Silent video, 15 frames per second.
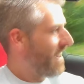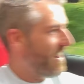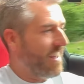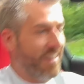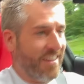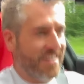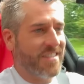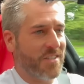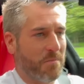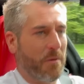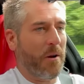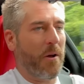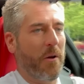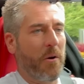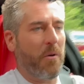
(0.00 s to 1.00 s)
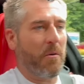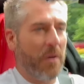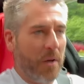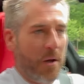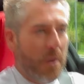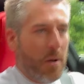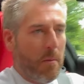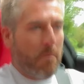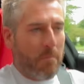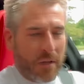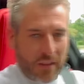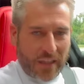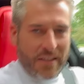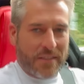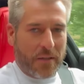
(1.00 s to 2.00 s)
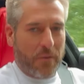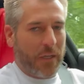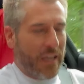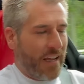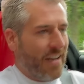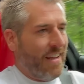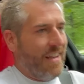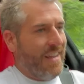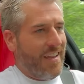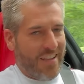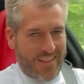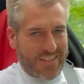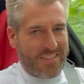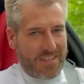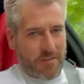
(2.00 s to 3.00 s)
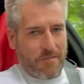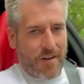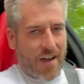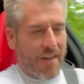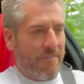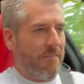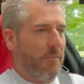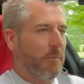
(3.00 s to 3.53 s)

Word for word: Uh, this has been a hoot, but let's go get in the C5.